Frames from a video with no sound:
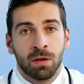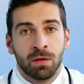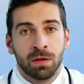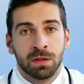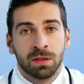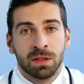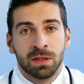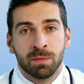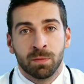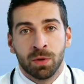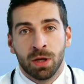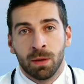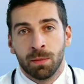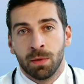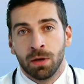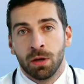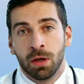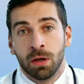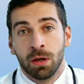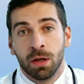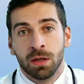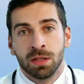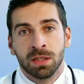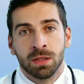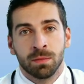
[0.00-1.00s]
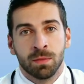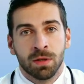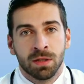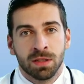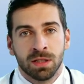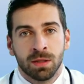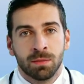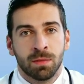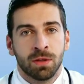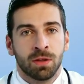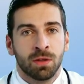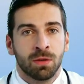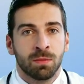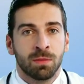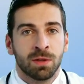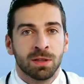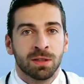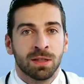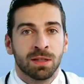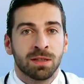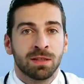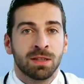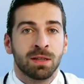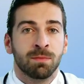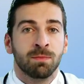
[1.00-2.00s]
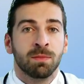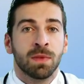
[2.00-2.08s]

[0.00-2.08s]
If you have memory concerns,